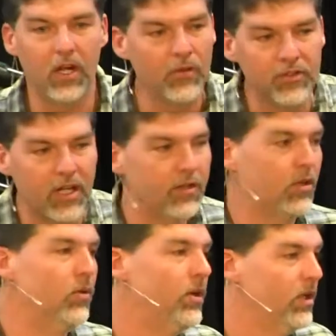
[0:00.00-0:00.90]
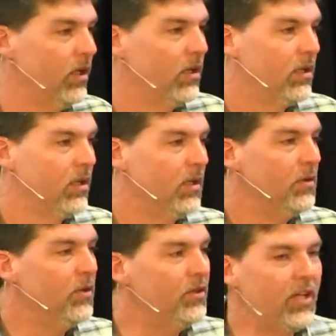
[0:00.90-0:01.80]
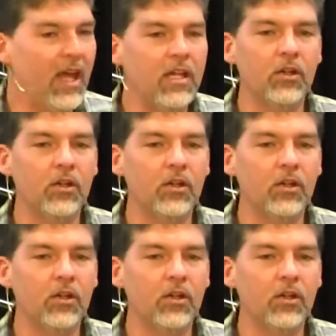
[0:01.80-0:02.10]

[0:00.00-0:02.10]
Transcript: the other side of the coin? The day